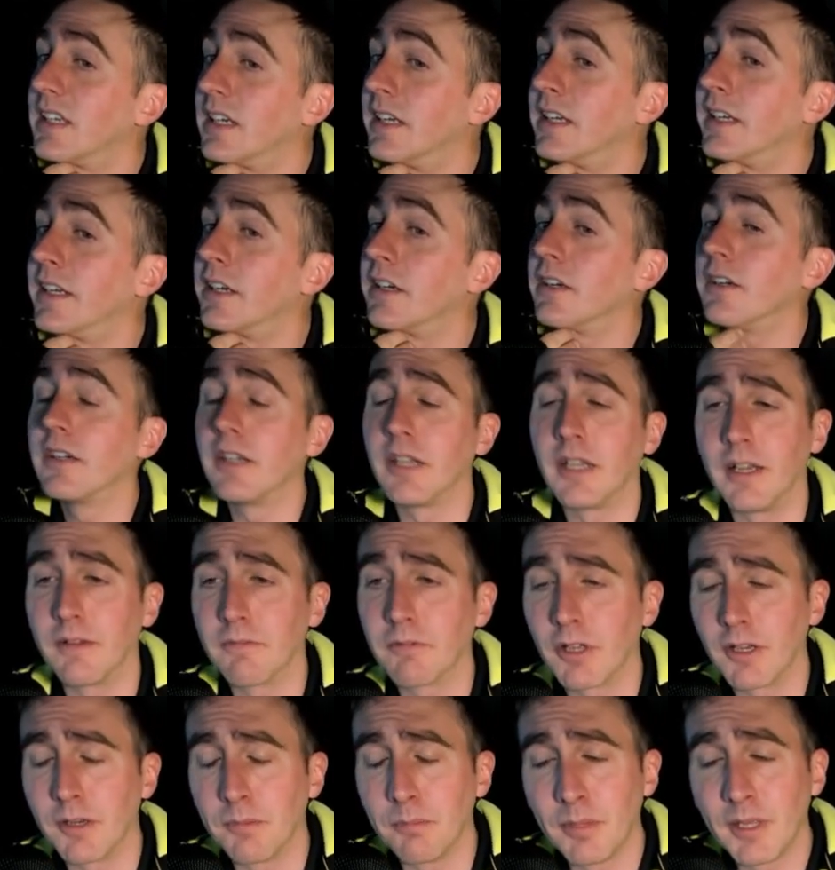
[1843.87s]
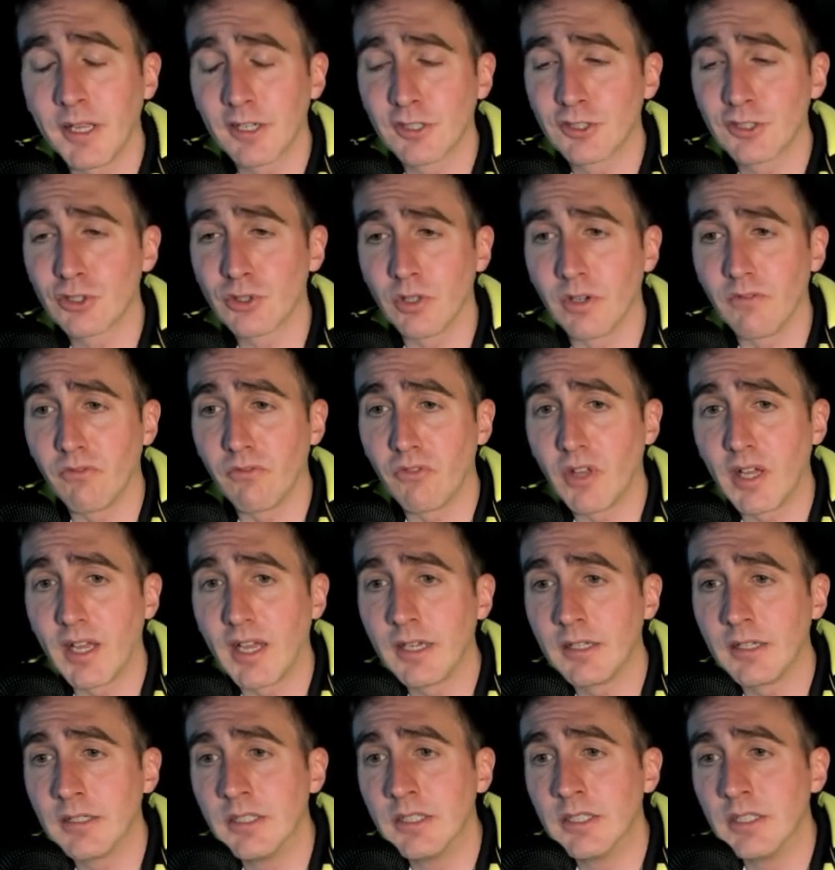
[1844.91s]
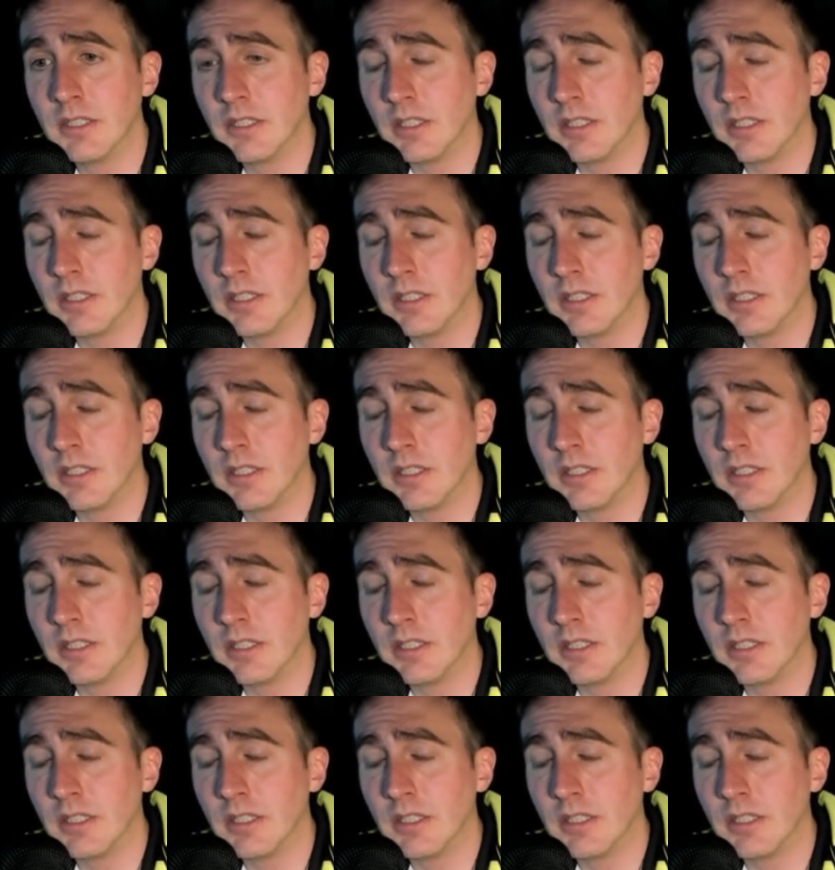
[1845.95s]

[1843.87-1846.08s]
here, and I've got a picture of that.